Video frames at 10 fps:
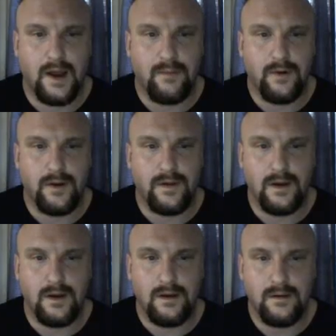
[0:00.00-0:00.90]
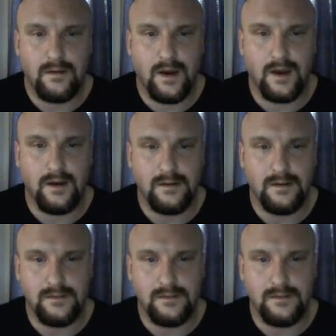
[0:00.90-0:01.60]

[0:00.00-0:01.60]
I put the hey,